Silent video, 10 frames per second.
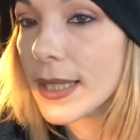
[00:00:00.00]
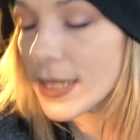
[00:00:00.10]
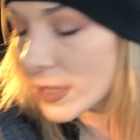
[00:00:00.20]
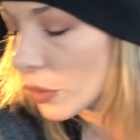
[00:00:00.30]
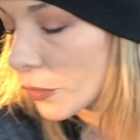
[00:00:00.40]

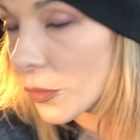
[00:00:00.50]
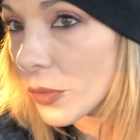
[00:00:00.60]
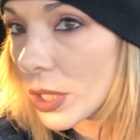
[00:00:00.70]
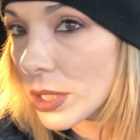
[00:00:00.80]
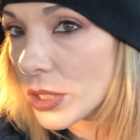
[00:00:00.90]
sit still for
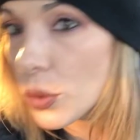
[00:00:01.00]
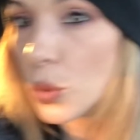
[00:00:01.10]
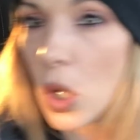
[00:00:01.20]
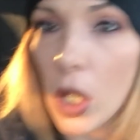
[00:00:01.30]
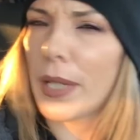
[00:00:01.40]
really
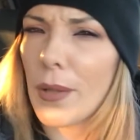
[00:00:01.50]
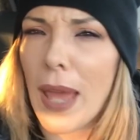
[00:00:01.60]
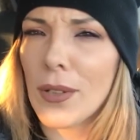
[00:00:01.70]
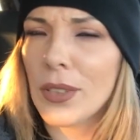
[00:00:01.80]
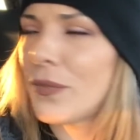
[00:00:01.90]
too long.
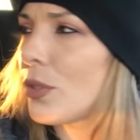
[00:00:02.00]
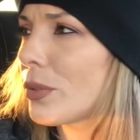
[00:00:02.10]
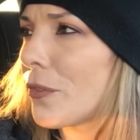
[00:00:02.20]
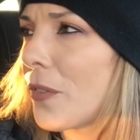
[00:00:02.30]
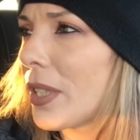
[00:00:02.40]
I don't even know
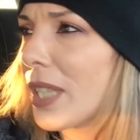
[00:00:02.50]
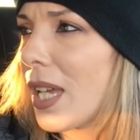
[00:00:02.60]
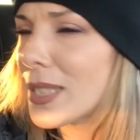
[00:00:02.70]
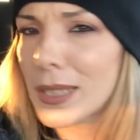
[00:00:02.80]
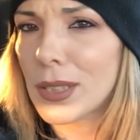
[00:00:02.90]
what the fuck
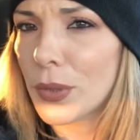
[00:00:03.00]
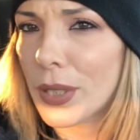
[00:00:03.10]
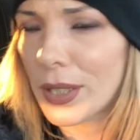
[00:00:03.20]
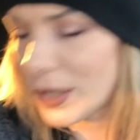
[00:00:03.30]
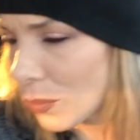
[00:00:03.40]
that has to do
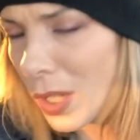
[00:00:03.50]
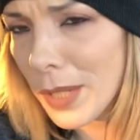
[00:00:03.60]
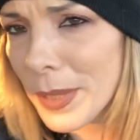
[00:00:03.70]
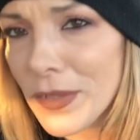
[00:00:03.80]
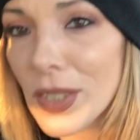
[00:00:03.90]
with anything. Why
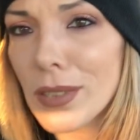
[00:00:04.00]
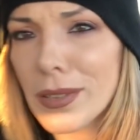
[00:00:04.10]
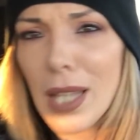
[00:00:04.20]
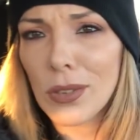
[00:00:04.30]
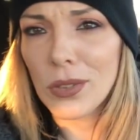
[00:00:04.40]
am I even
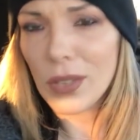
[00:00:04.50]
telling you